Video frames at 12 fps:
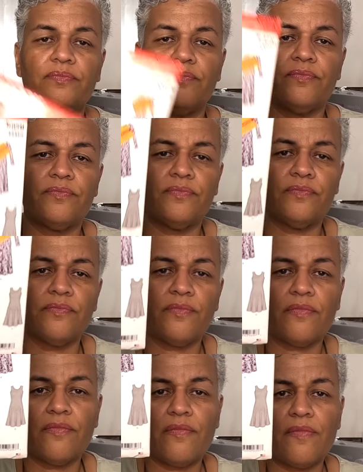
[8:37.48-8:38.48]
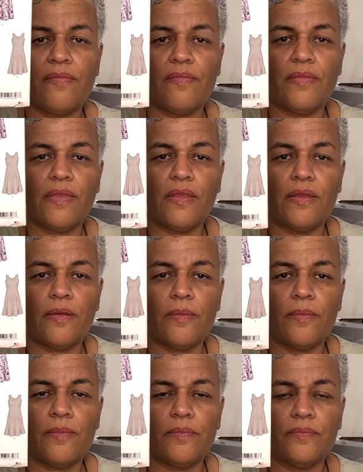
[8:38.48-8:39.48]

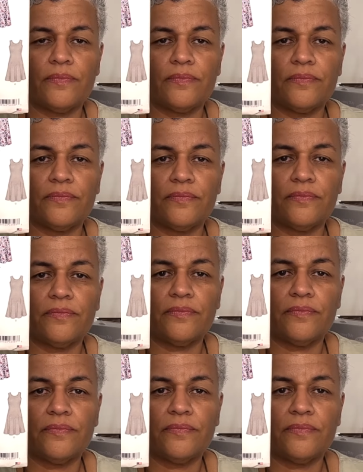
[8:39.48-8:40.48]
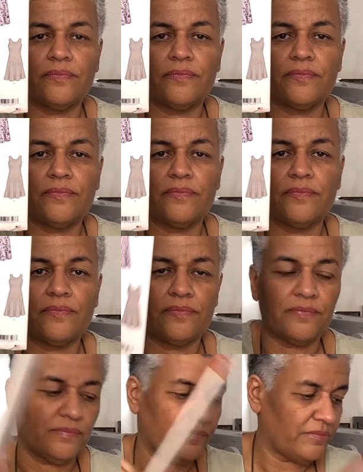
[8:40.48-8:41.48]

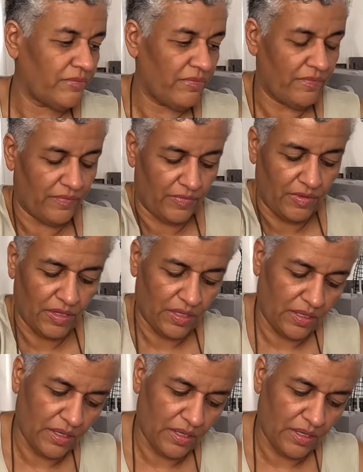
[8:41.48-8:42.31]
[no speech]